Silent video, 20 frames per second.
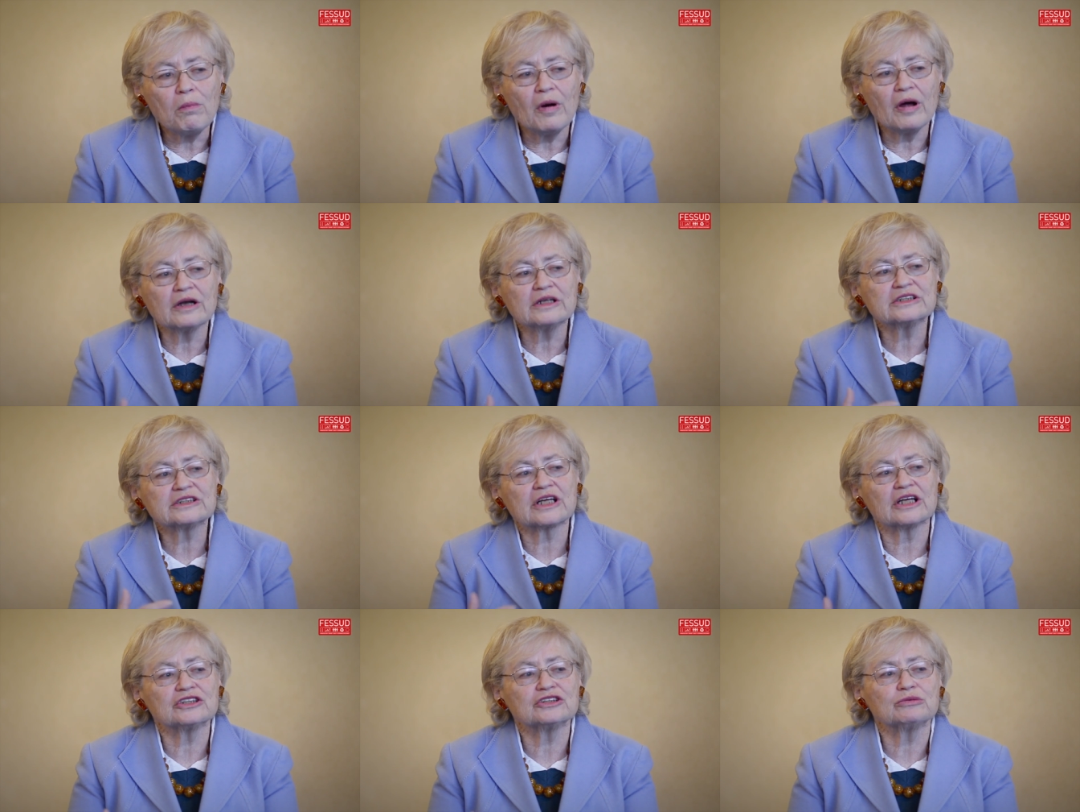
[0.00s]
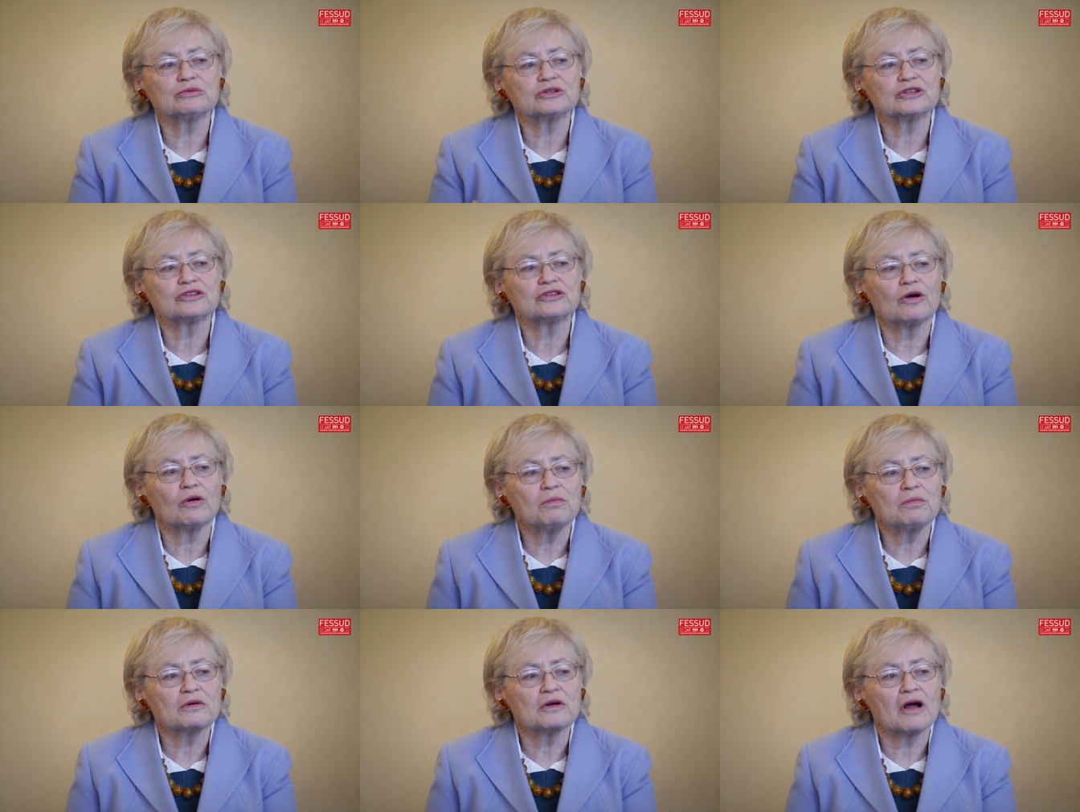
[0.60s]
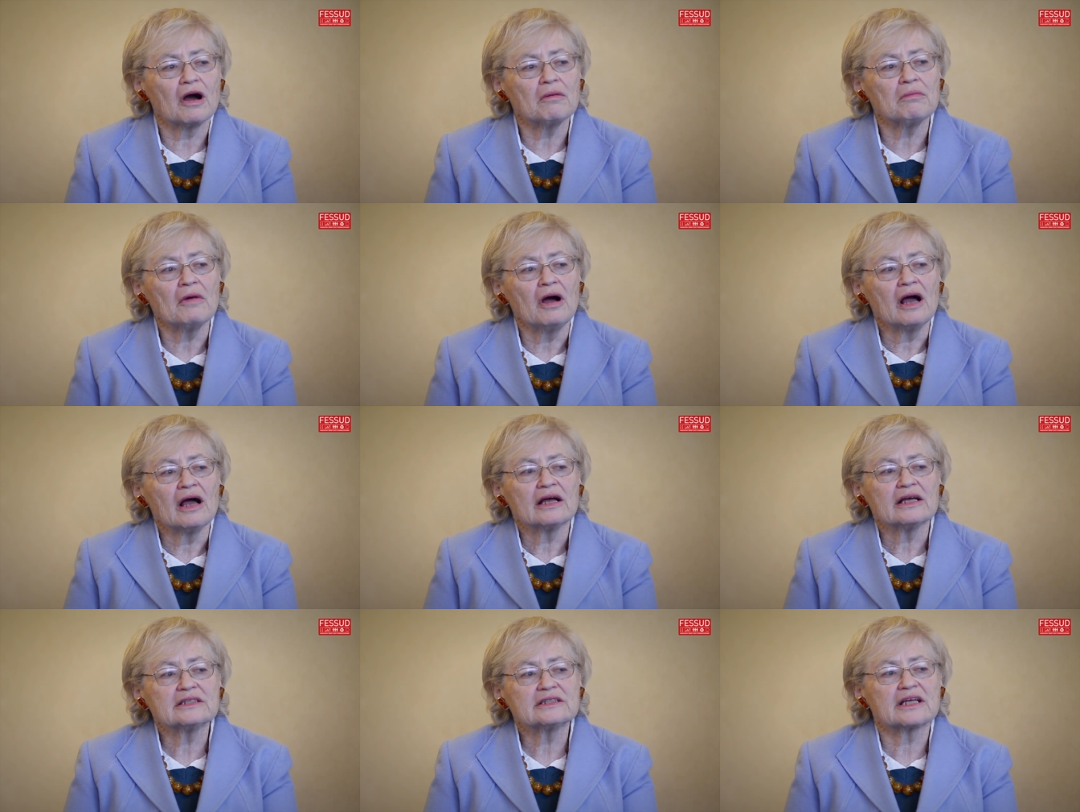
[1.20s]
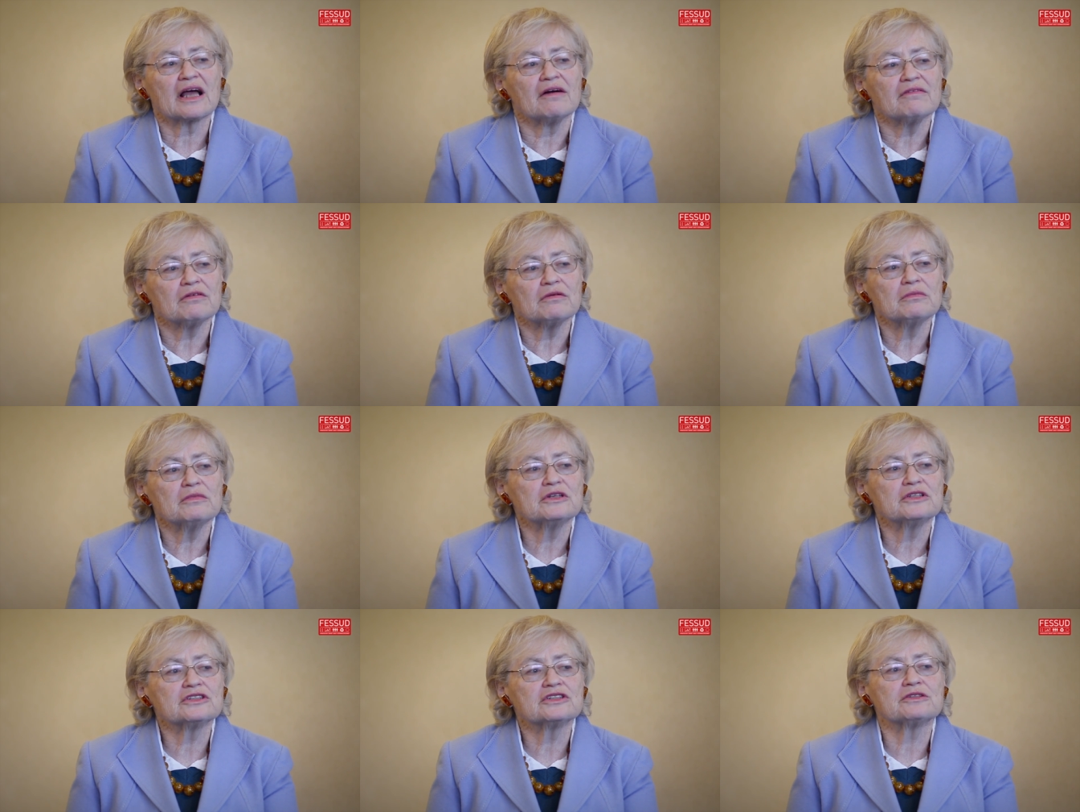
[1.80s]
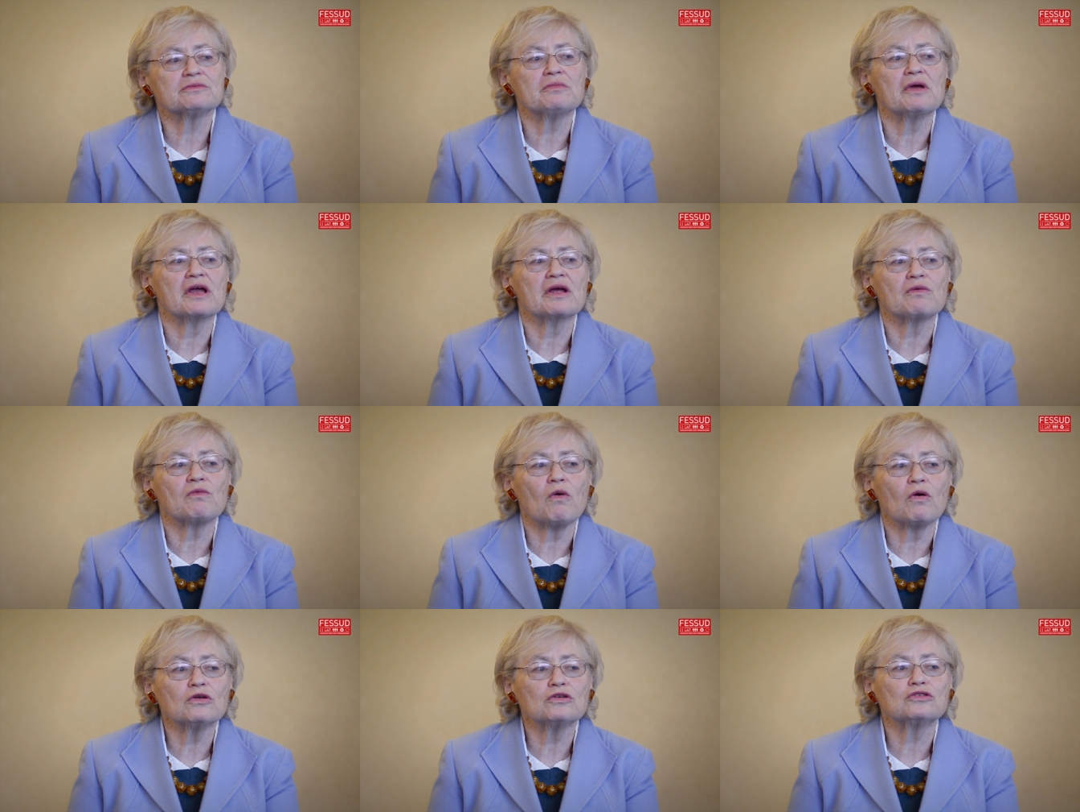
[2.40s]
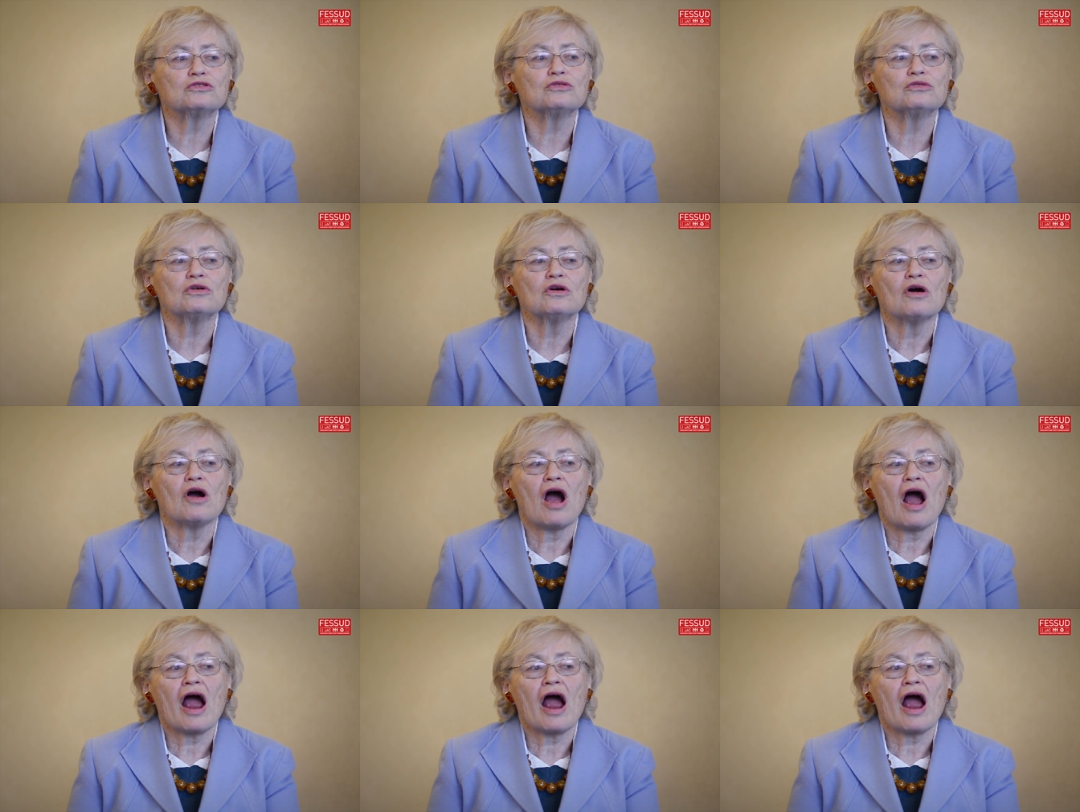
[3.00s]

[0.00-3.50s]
a discussion which is open up, is governments may want to